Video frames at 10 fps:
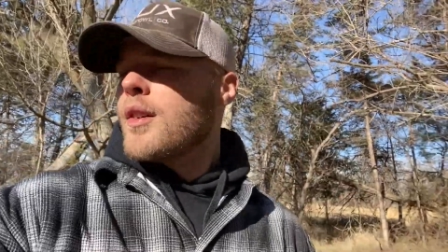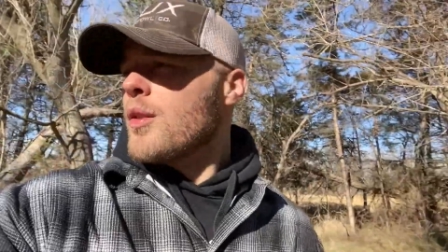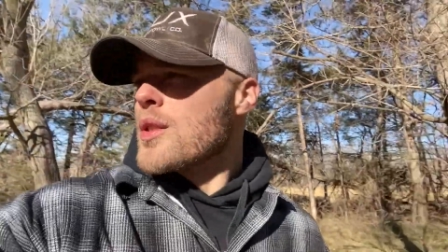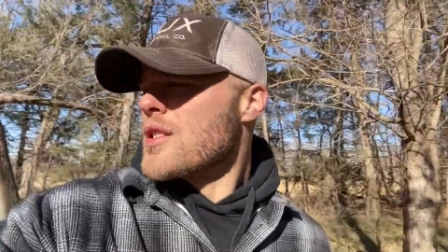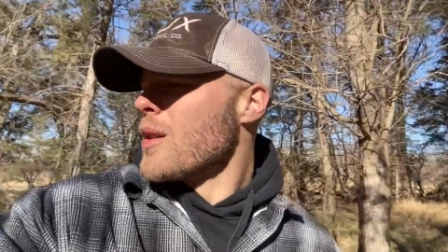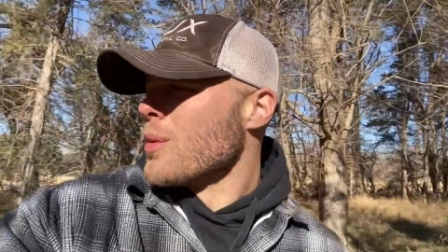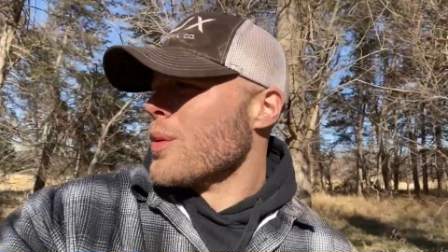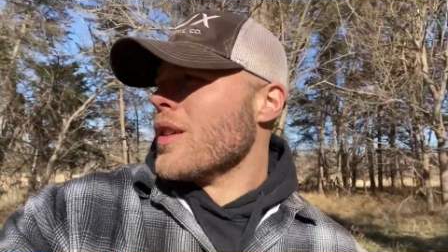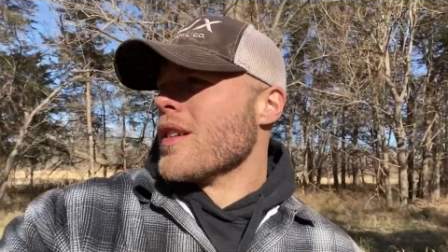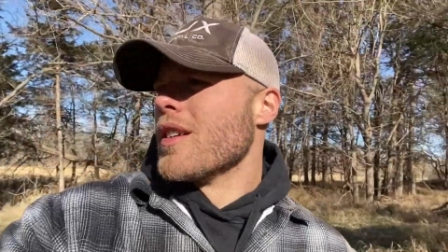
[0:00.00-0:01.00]
What's number
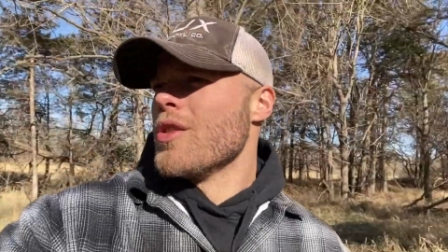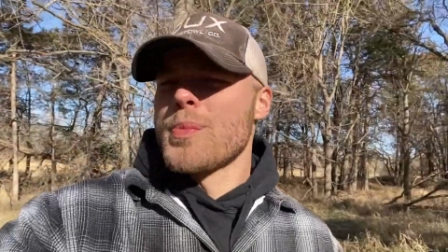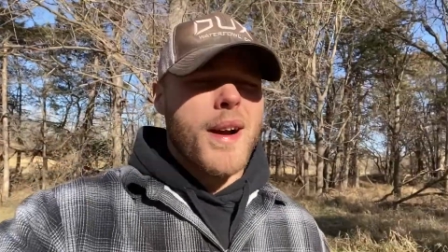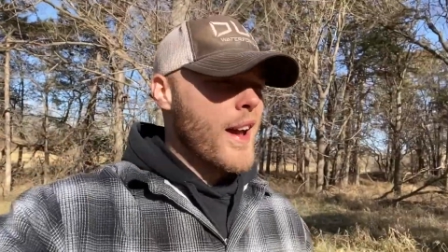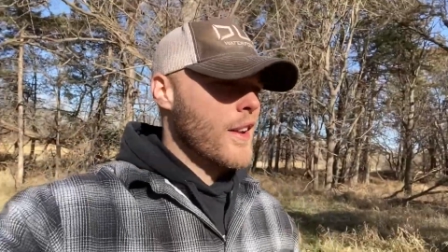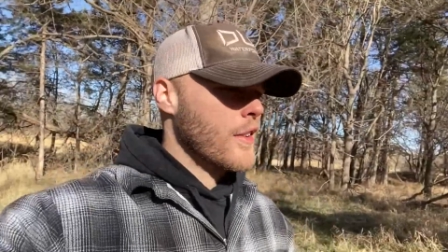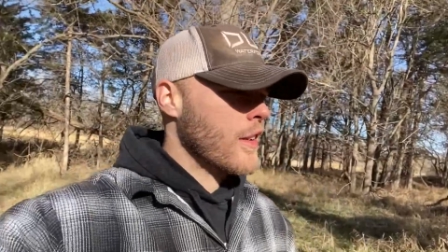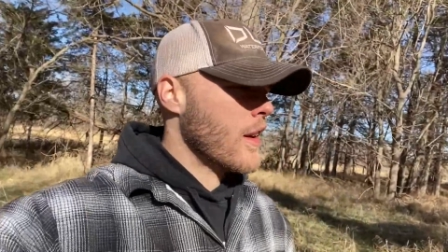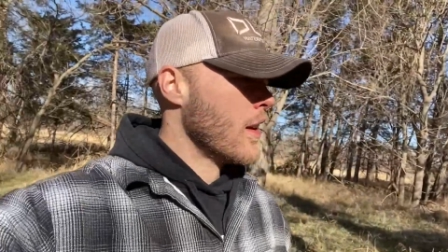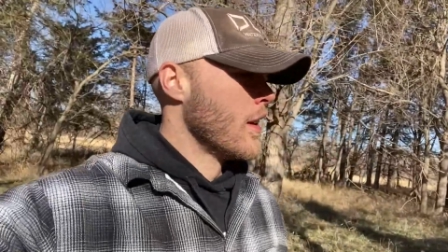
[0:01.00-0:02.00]
one? Who's my editor?
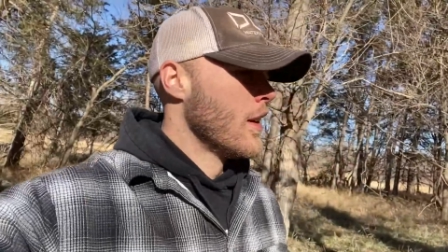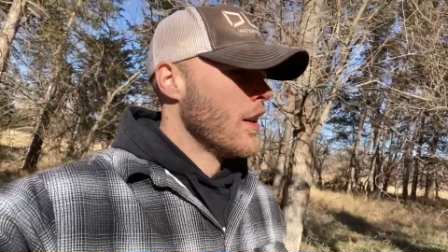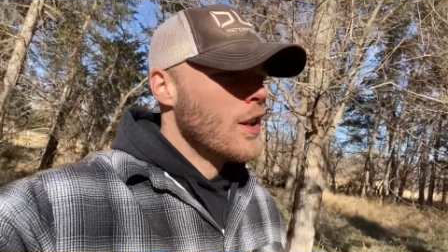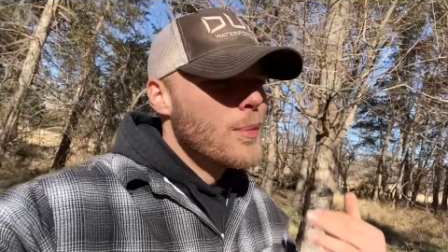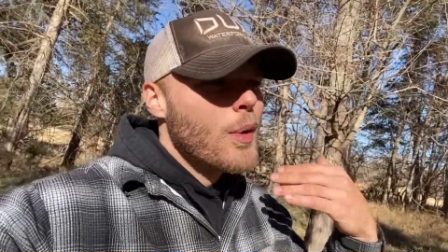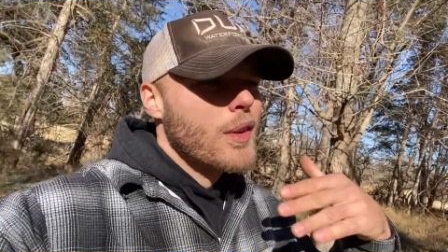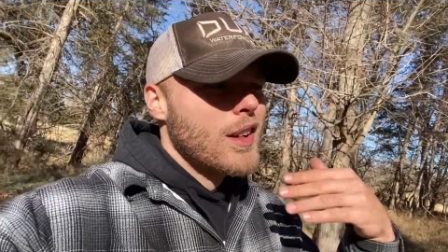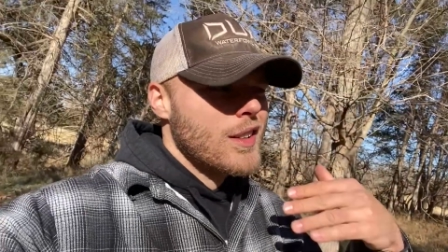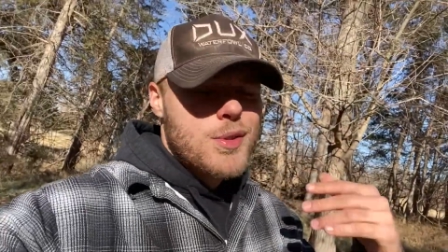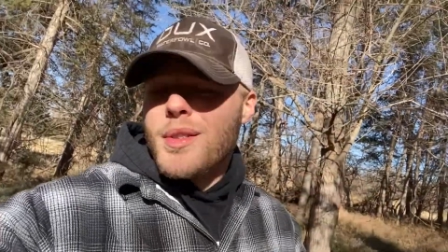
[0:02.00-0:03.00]
You might want to
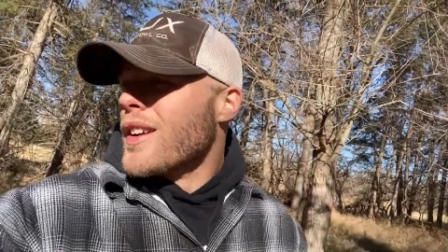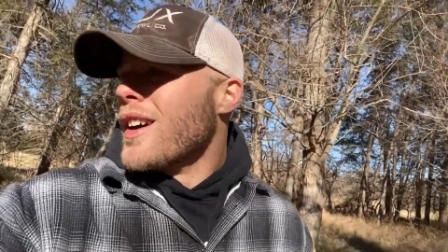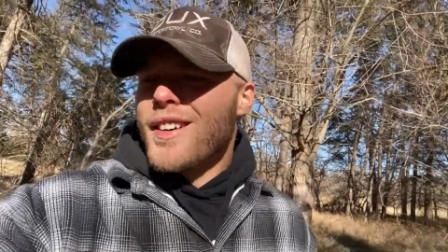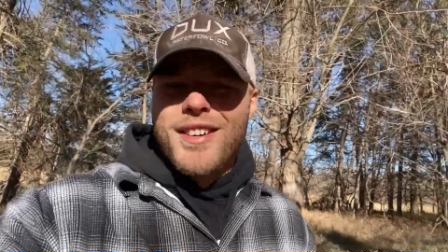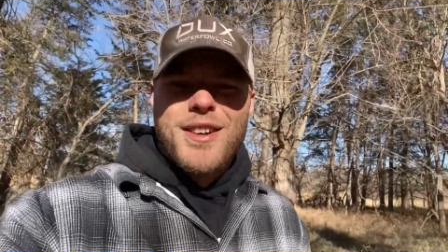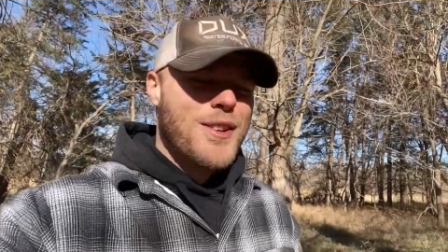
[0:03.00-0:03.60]
cut this one out.